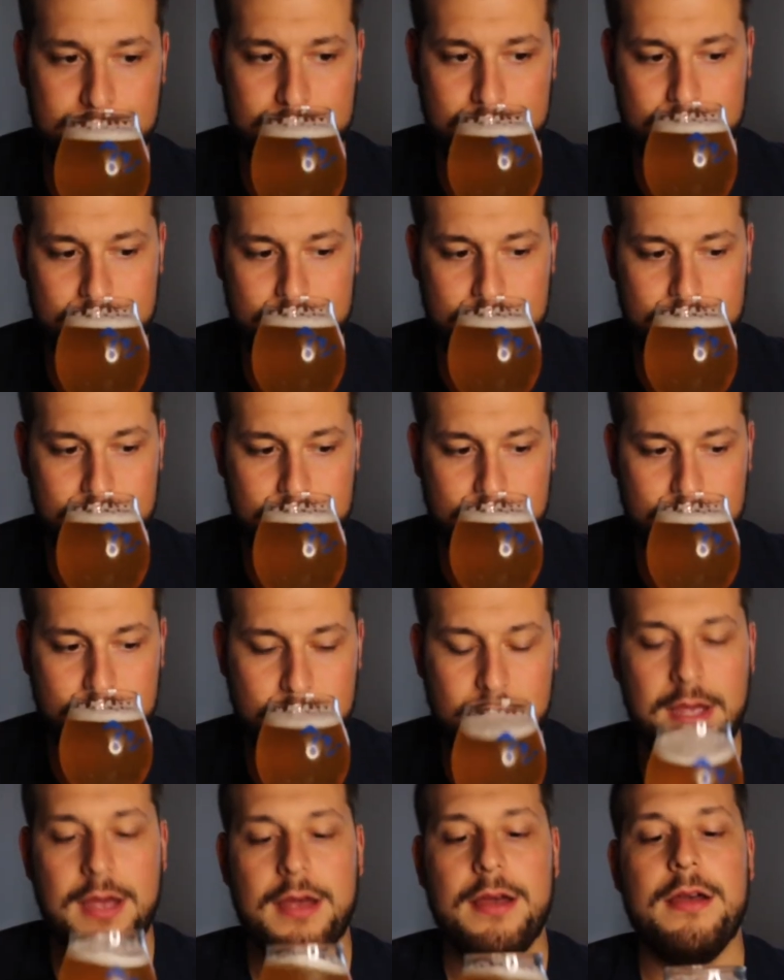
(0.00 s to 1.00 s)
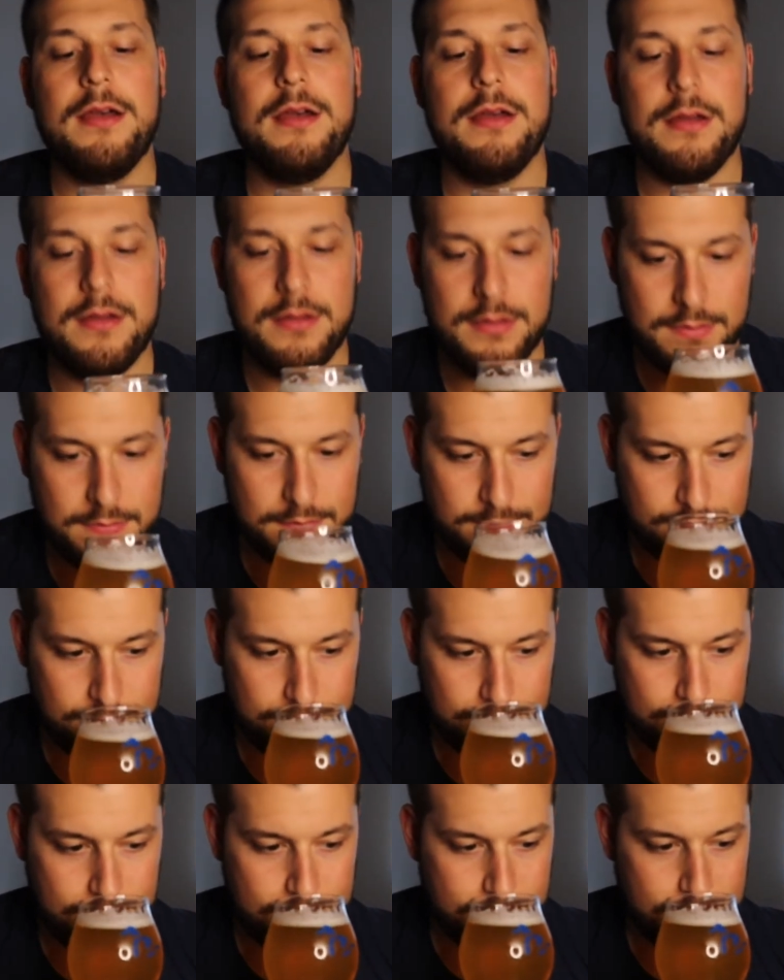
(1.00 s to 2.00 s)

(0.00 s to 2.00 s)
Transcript: [no speech]